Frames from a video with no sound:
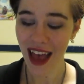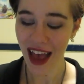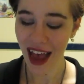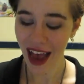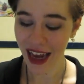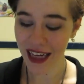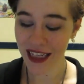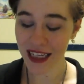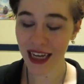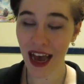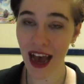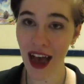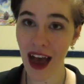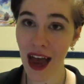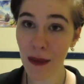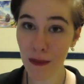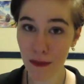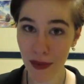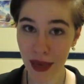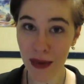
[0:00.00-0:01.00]
And
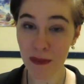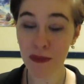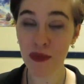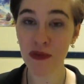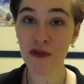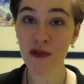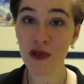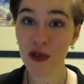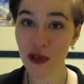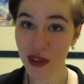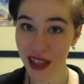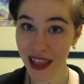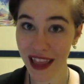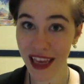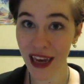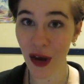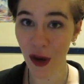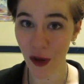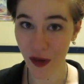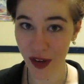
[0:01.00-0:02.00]
I'm being
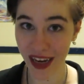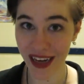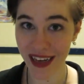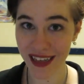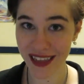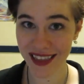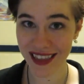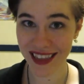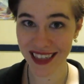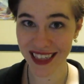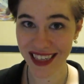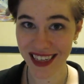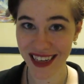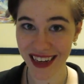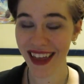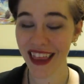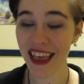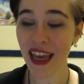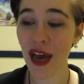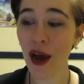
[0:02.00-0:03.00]
brutally honest.
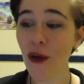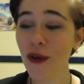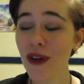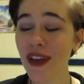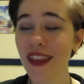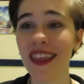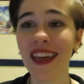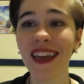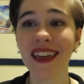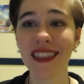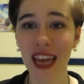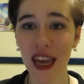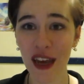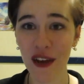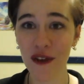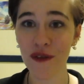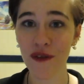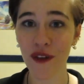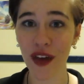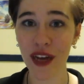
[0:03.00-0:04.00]
The only things I
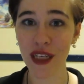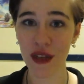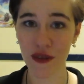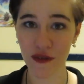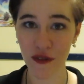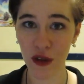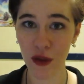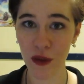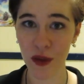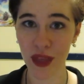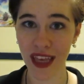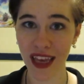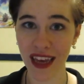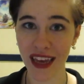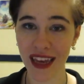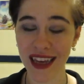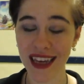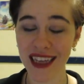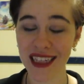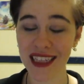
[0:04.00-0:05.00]
can find to fault with
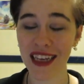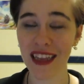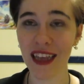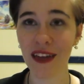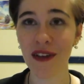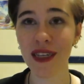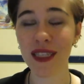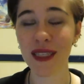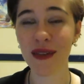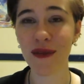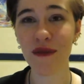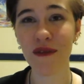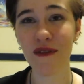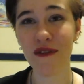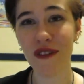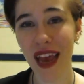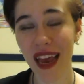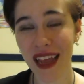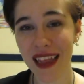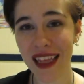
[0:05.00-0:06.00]
it is that there are some
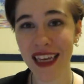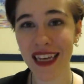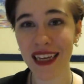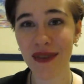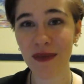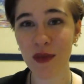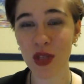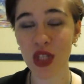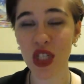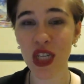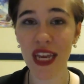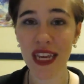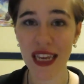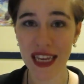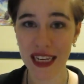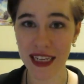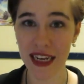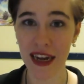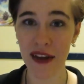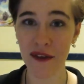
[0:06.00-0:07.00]
fairly
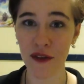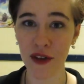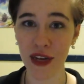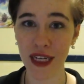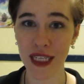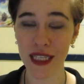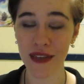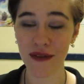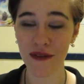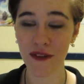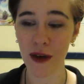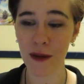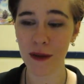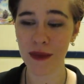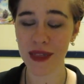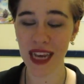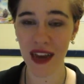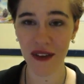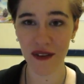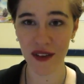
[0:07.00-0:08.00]
shaky deliveries from
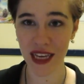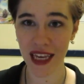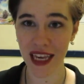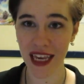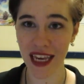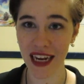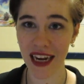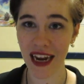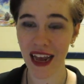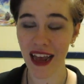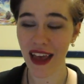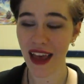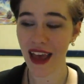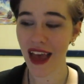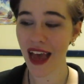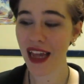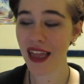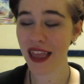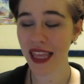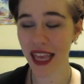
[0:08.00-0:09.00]
Dafne Keen
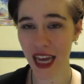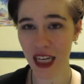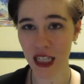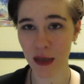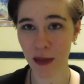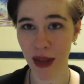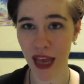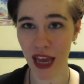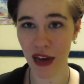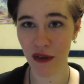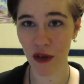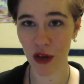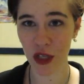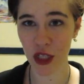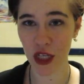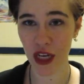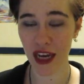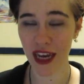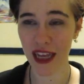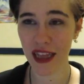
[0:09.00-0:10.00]
and the actor playing
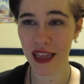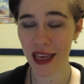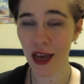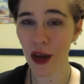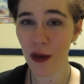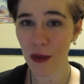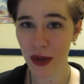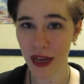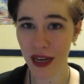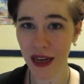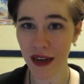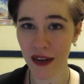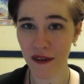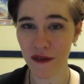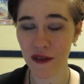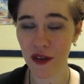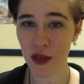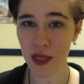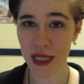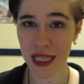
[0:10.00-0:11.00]
Roger in the opening
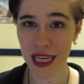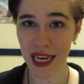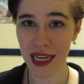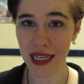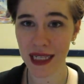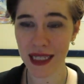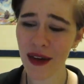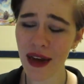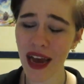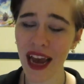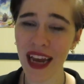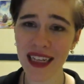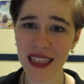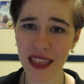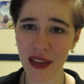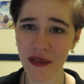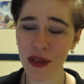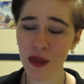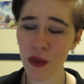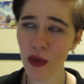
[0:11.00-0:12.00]
few scenes. And
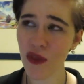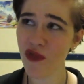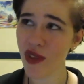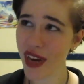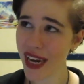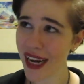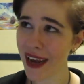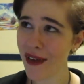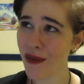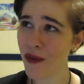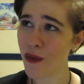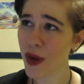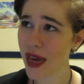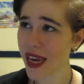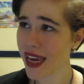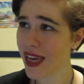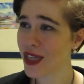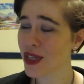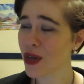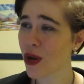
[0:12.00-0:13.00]
there is one really
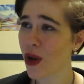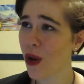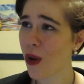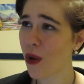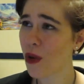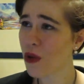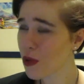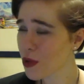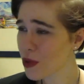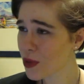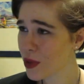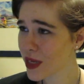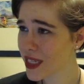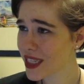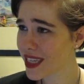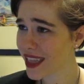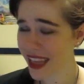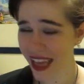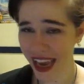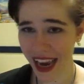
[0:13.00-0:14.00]
weird, awkward
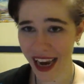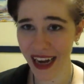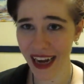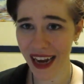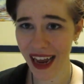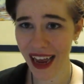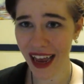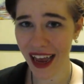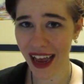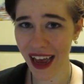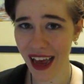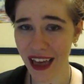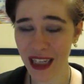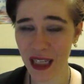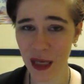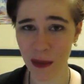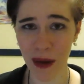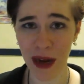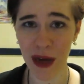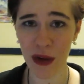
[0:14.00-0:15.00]
line
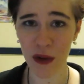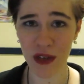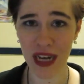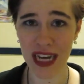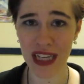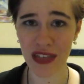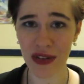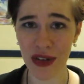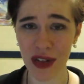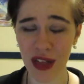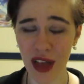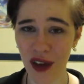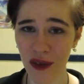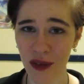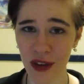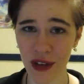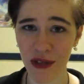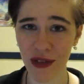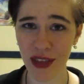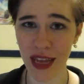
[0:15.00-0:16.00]
uttered by Lord Asriel
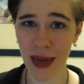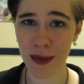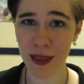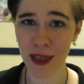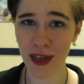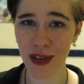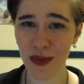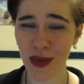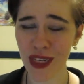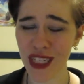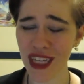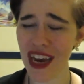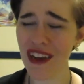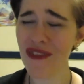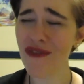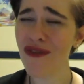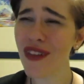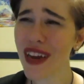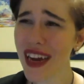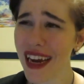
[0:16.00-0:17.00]
halfway through the episode, which I
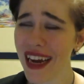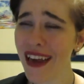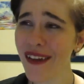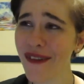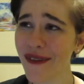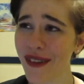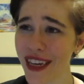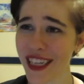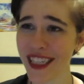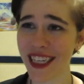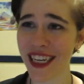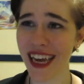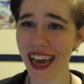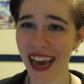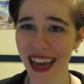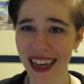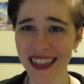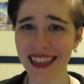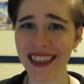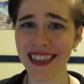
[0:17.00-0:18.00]
really wish he
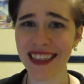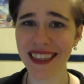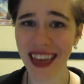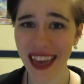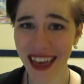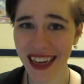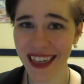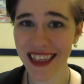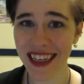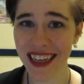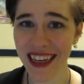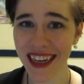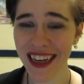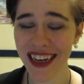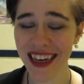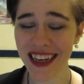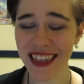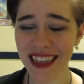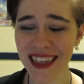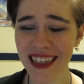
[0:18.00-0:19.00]
hadn't said,
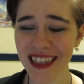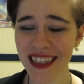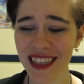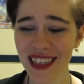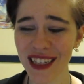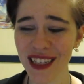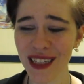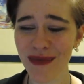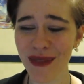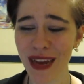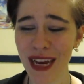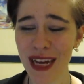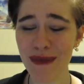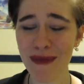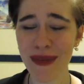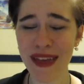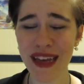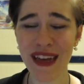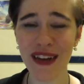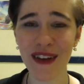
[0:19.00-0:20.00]
because it just made
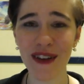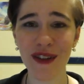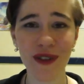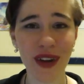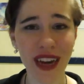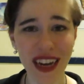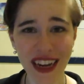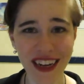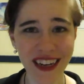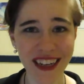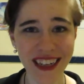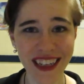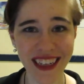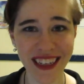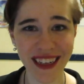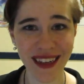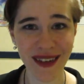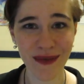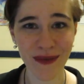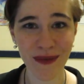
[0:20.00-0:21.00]
me
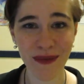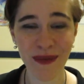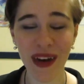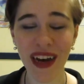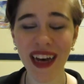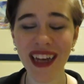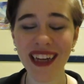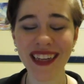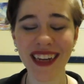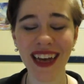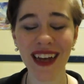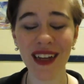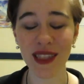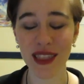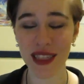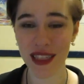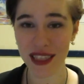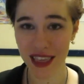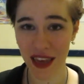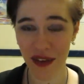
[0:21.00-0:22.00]
cringe. But I'll
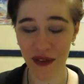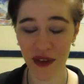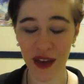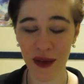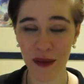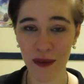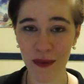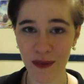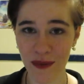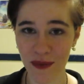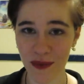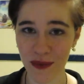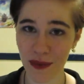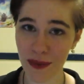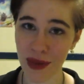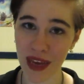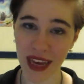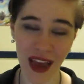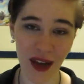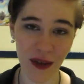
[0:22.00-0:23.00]
see if you can
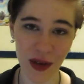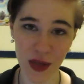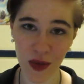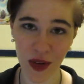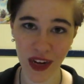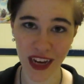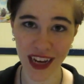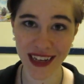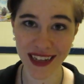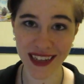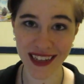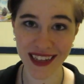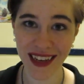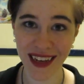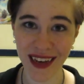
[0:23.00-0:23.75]
pick out which one it is.